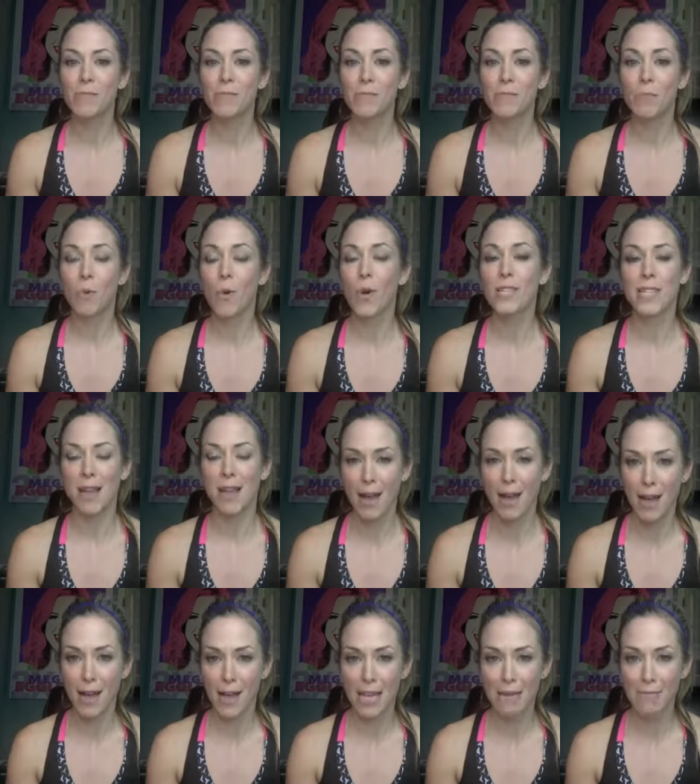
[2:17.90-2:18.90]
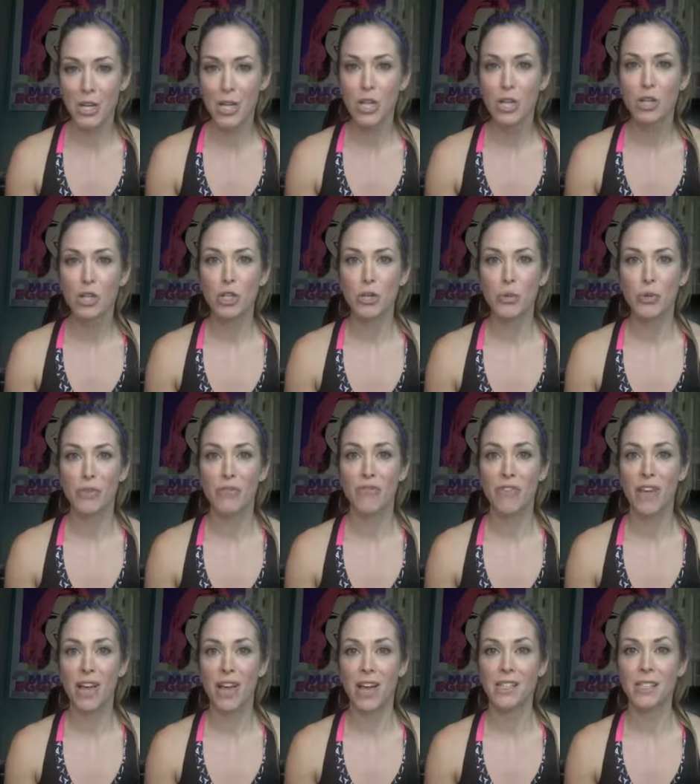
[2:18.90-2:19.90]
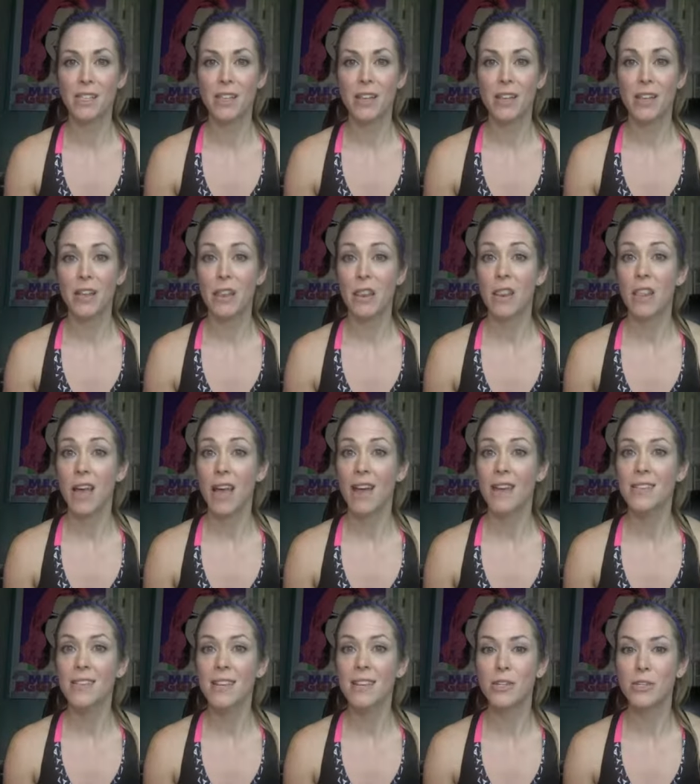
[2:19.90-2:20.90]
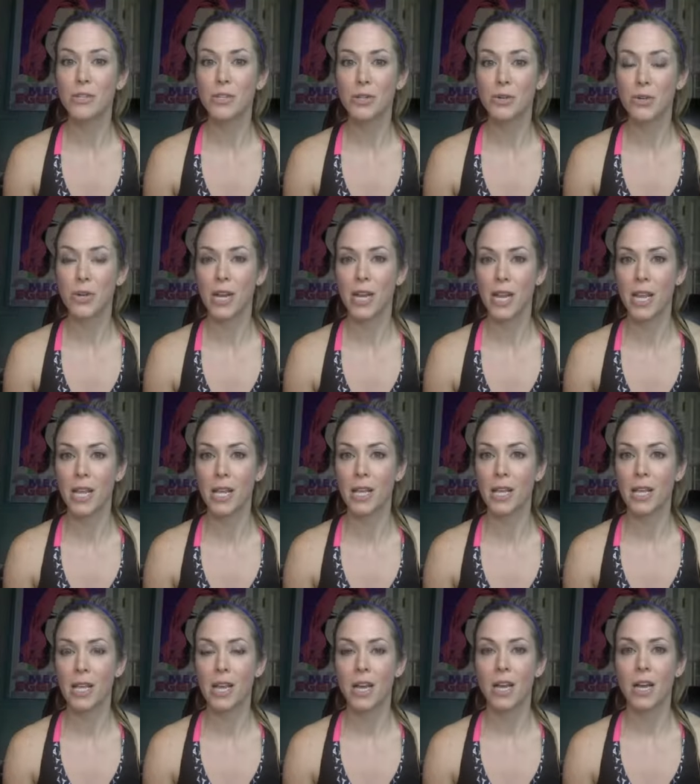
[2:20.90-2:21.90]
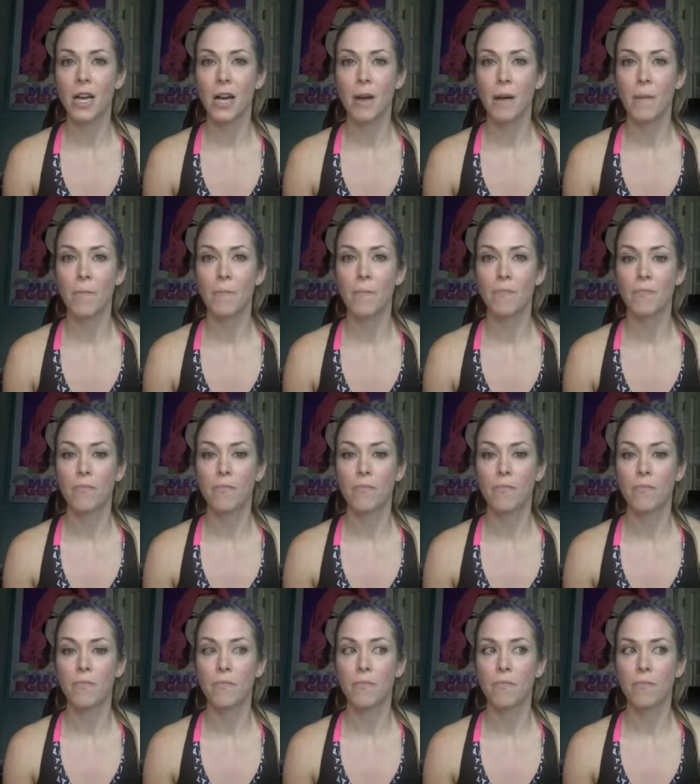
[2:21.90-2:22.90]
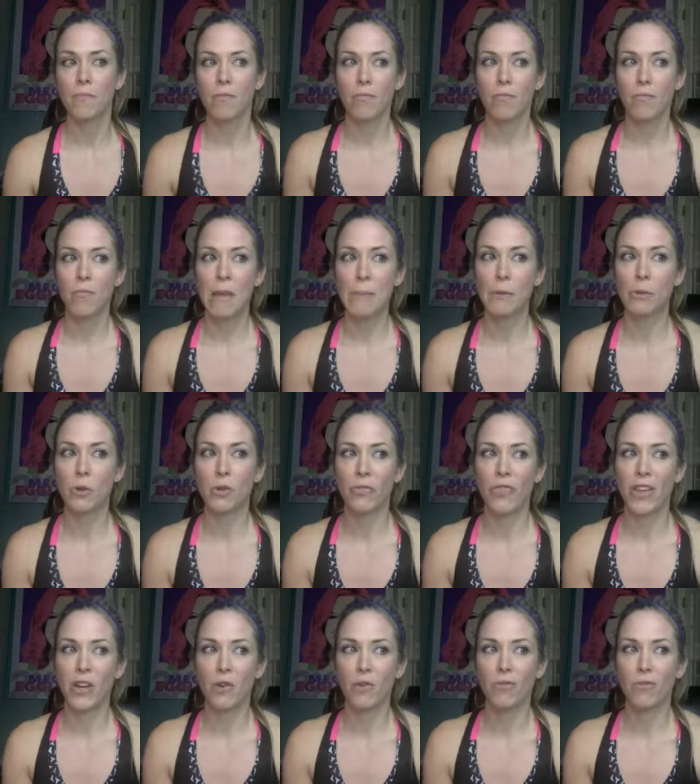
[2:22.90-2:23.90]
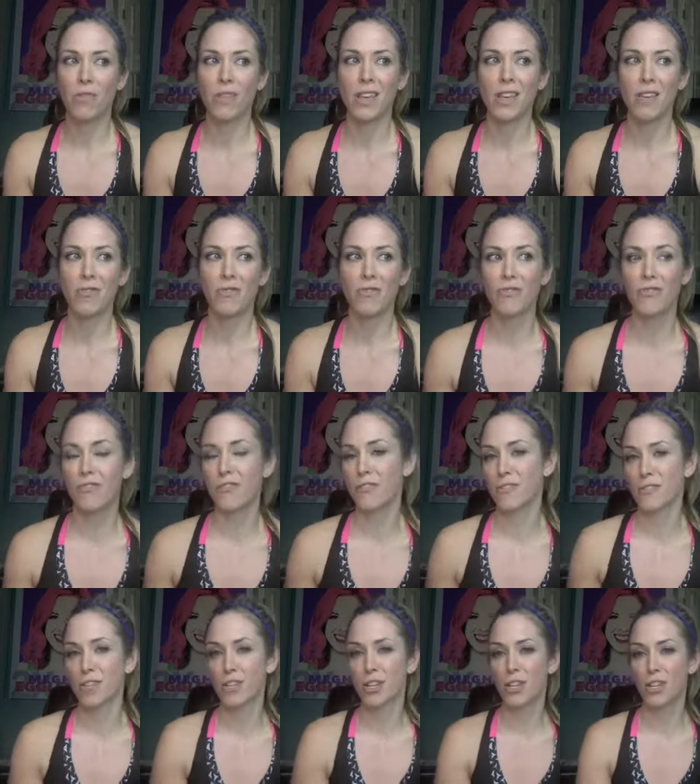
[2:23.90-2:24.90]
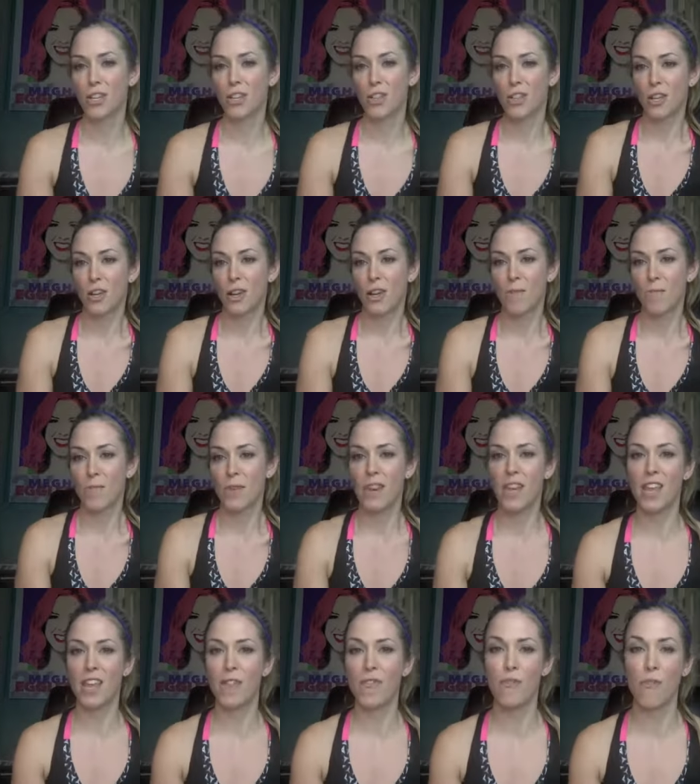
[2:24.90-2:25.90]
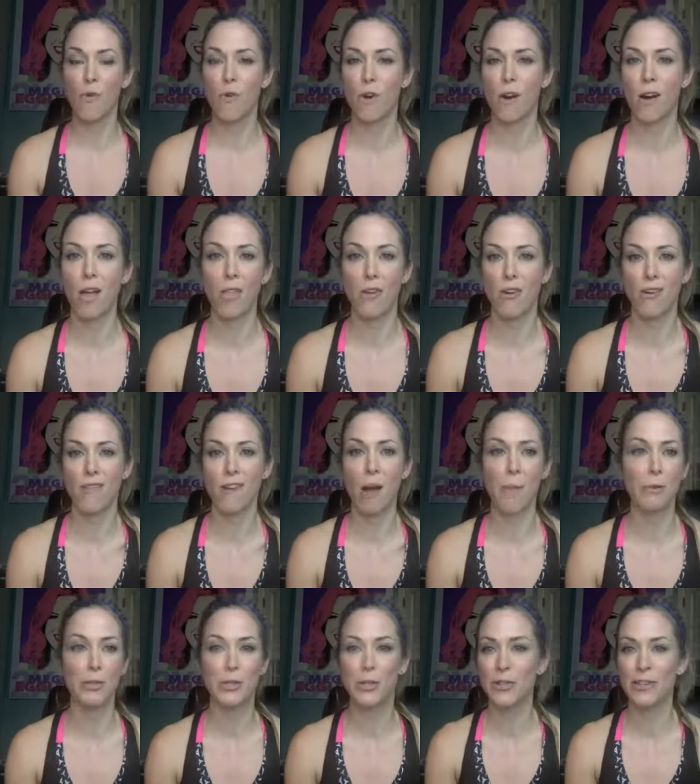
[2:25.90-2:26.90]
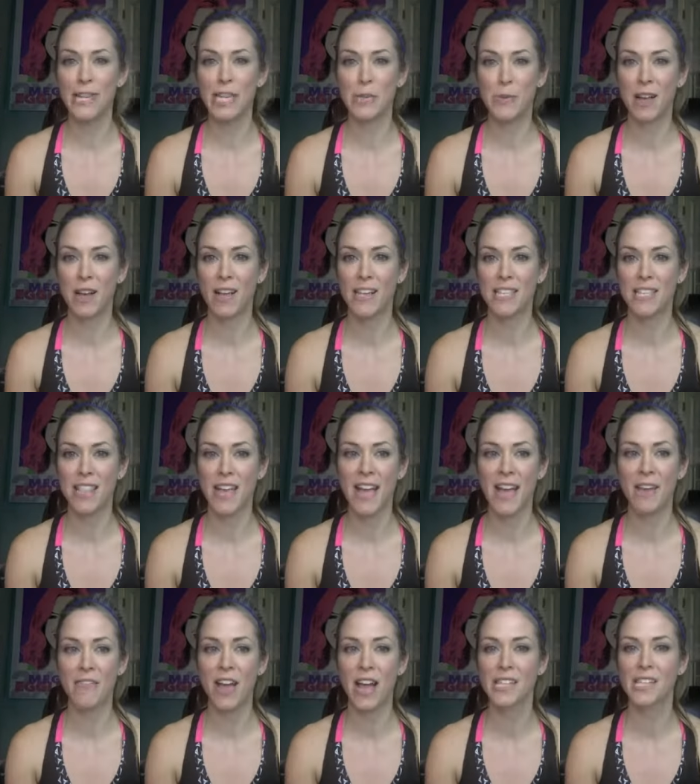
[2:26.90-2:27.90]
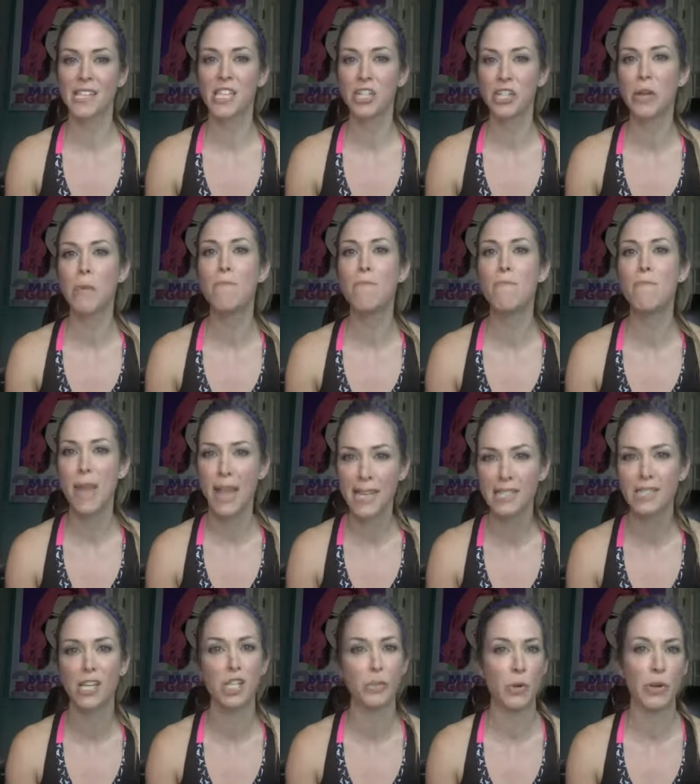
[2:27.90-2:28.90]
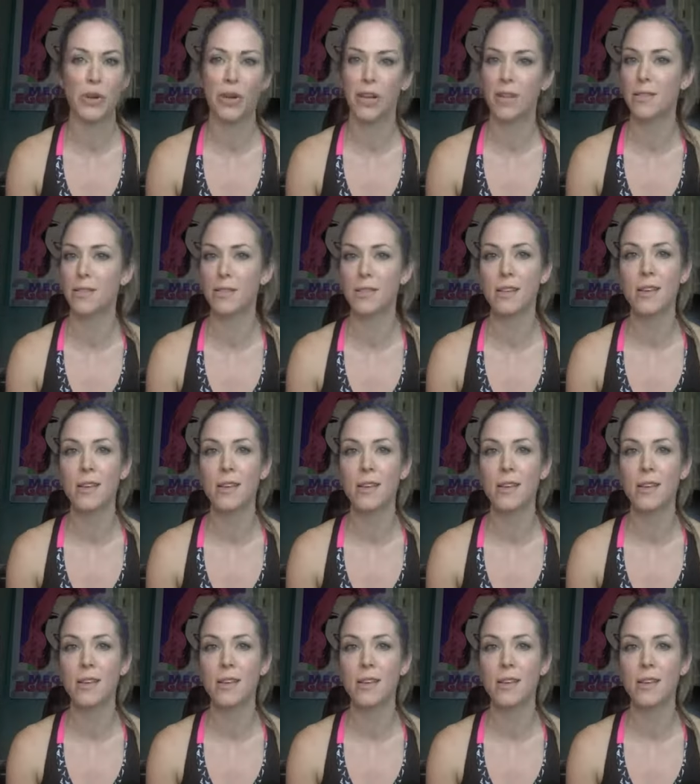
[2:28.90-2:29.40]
more time to invest in that into creating um, people don't, that don't leave the company for other opportunities because they have had such an amazing experience